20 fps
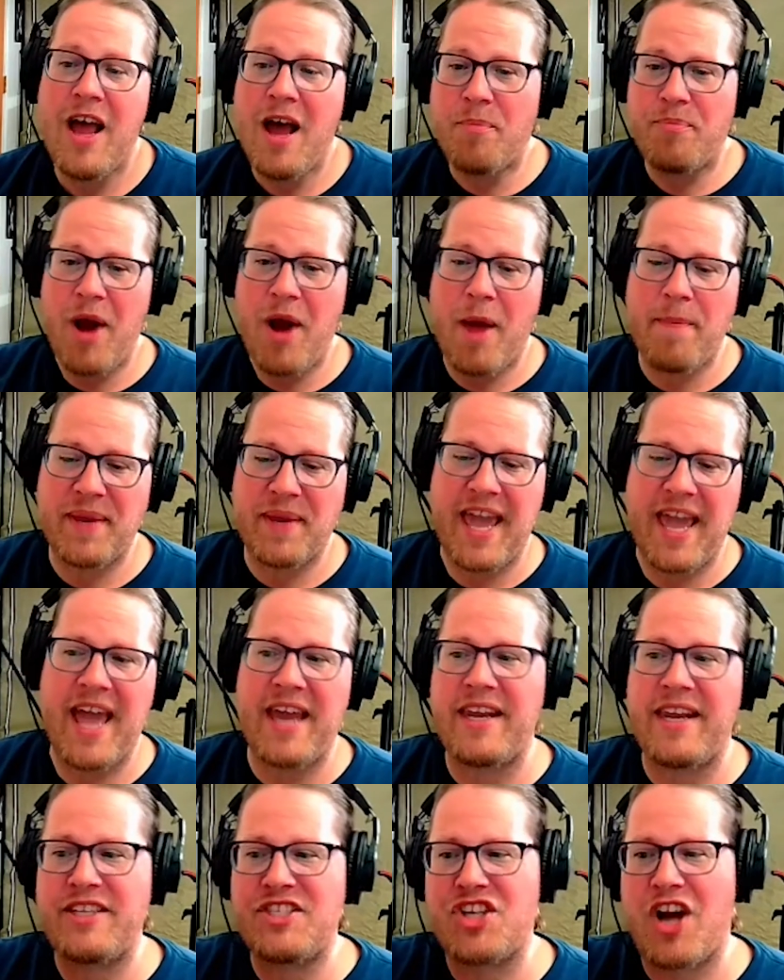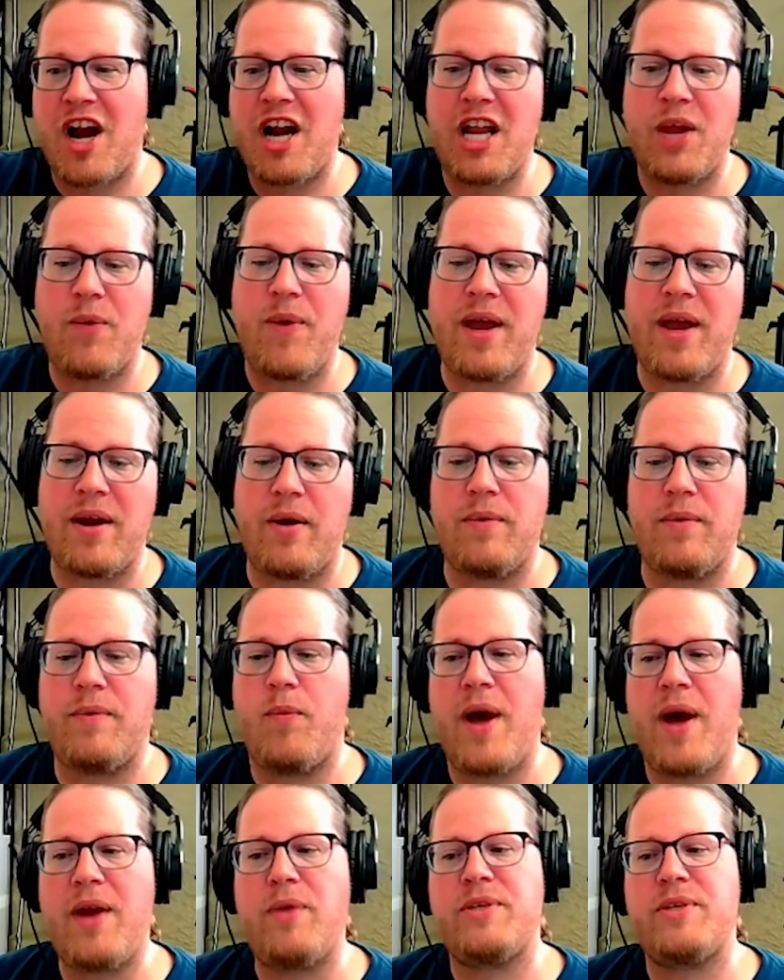Propaganda, Charlie. Why
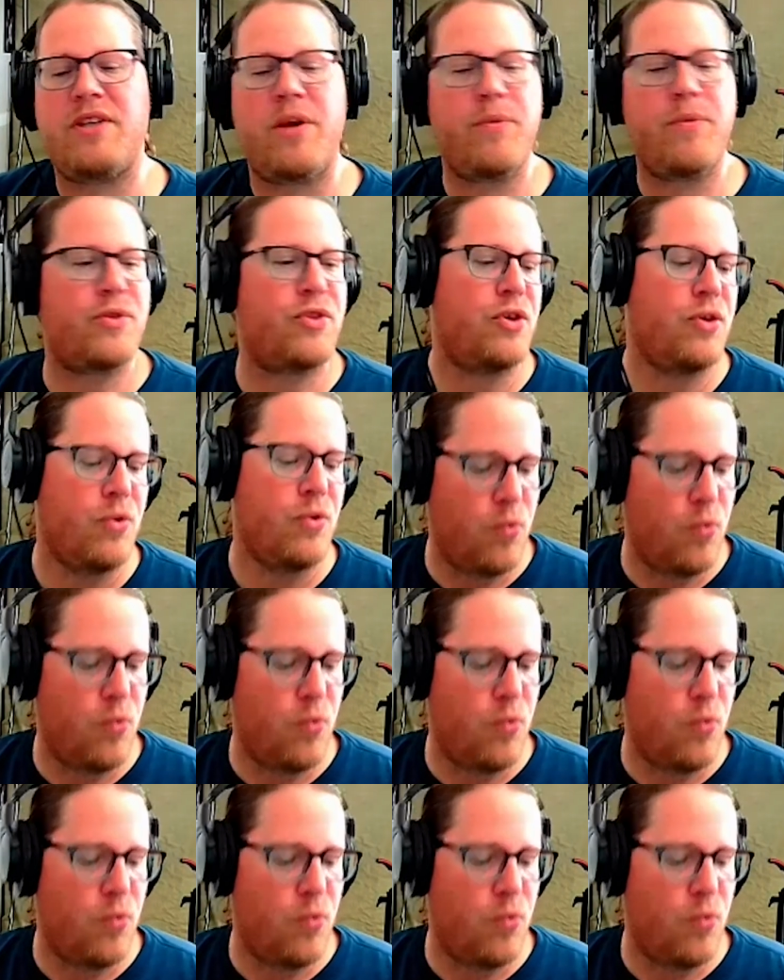don't we start with you?